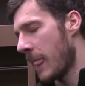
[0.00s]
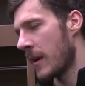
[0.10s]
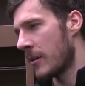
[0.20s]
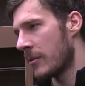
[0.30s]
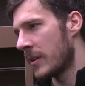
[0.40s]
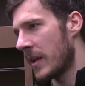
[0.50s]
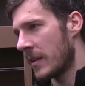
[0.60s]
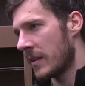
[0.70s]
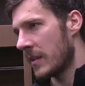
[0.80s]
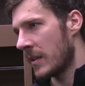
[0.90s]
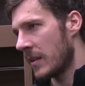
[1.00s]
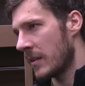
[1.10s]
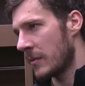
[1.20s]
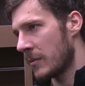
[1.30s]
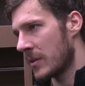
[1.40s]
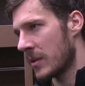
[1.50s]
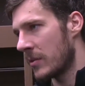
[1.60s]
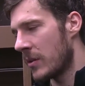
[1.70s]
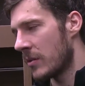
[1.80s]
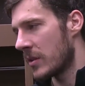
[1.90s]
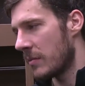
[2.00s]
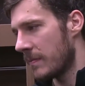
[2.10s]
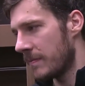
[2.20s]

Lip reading: in the end, it was a good road trip.